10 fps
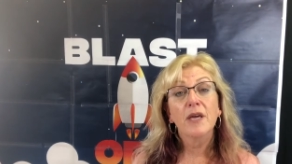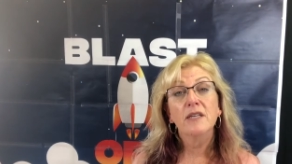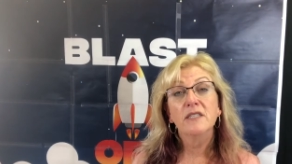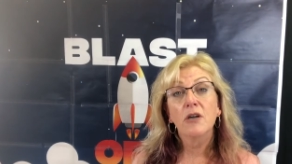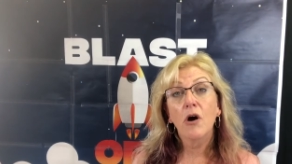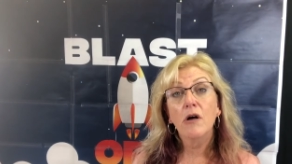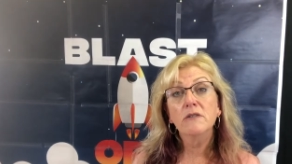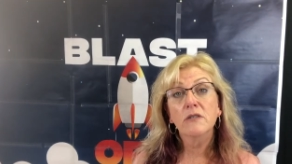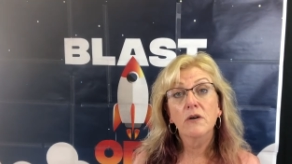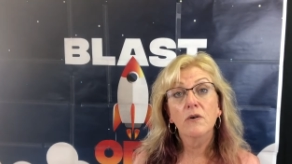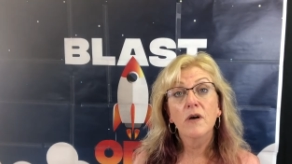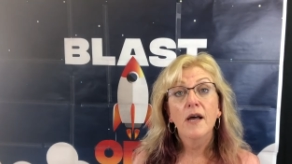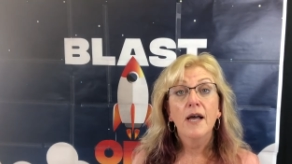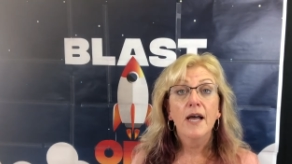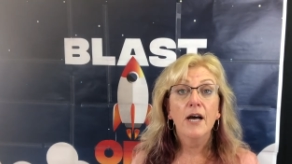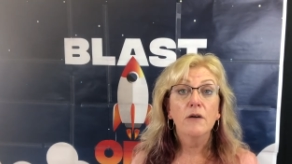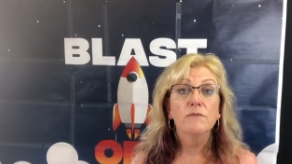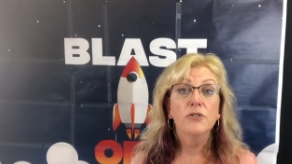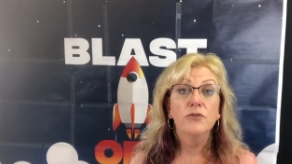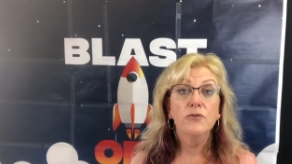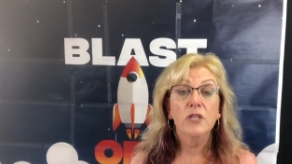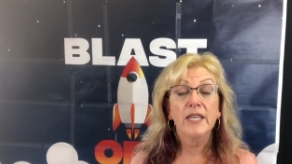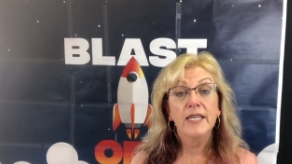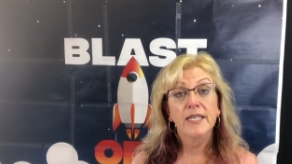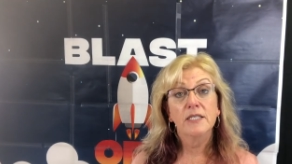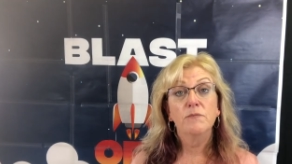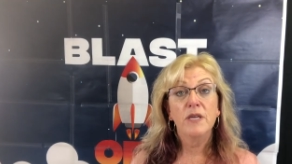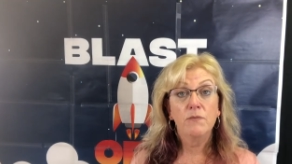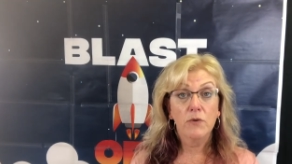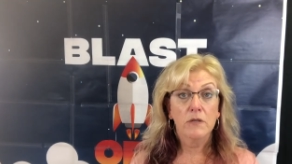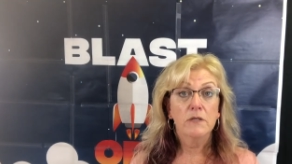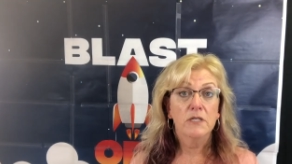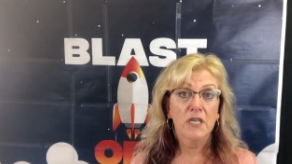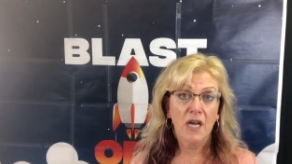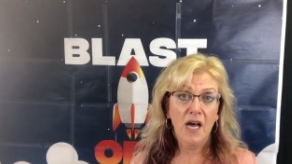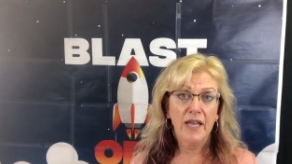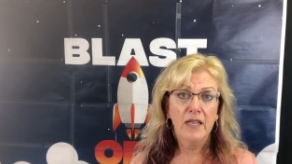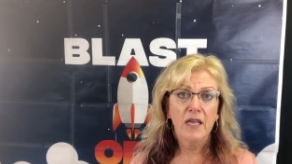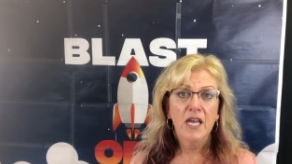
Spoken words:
because he also helped to lead his people to God.